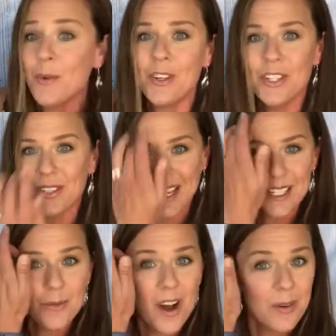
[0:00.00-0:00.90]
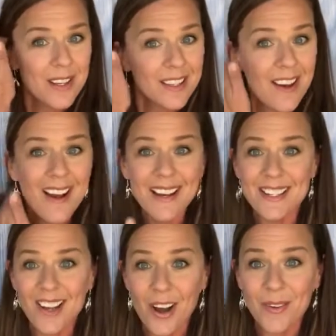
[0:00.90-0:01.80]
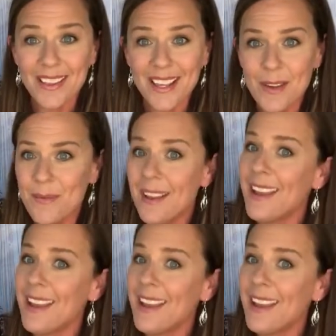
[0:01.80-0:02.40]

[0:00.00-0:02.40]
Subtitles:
Would you like to walk with God and talk with him?